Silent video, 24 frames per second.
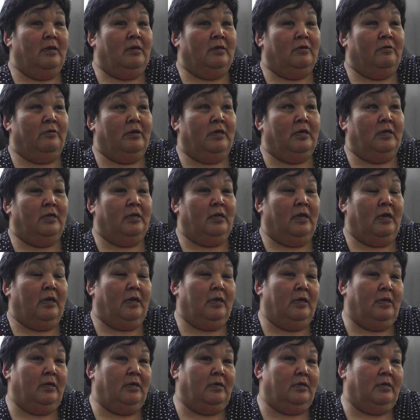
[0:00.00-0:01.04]
going on a
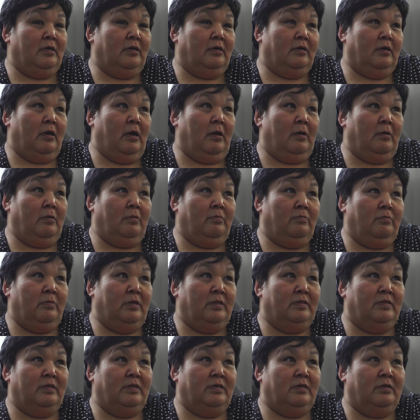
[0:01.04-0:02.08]
hike.
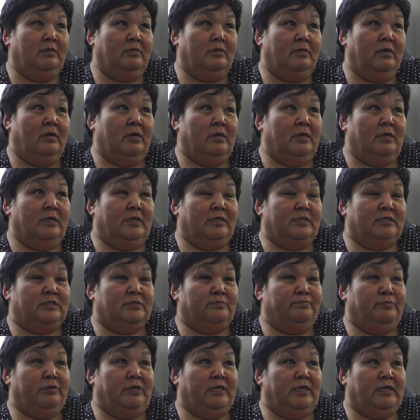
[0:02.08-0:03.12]
In the
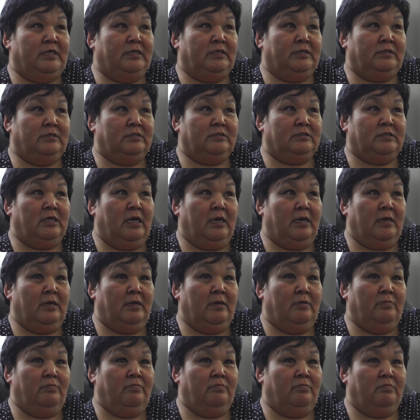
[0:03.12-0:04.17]

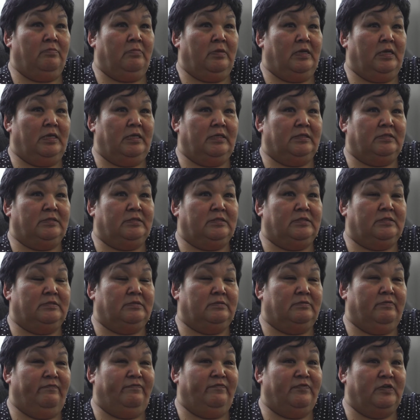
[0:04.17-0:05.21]
springtime,
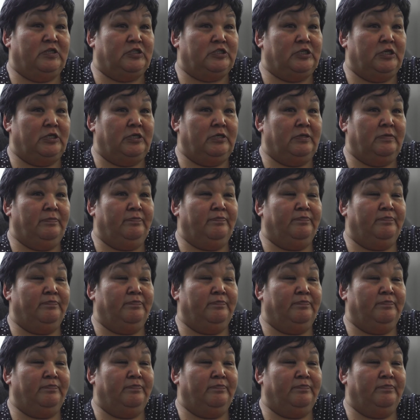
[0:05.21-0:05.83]
it's fishing.